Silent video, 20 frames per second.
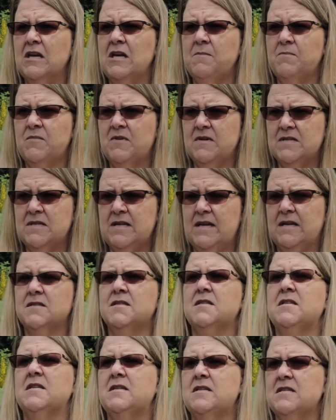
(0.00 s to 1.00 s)
keep this
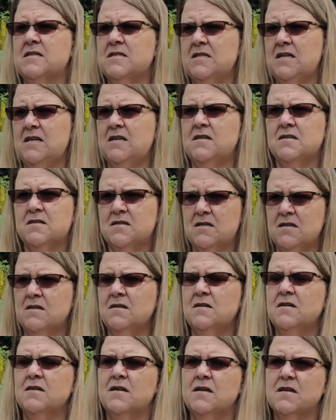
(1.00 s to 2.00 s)
nasty disease
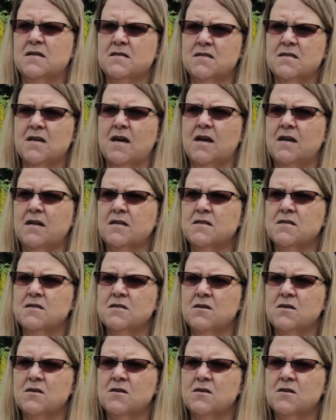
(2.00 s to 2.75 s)
aside.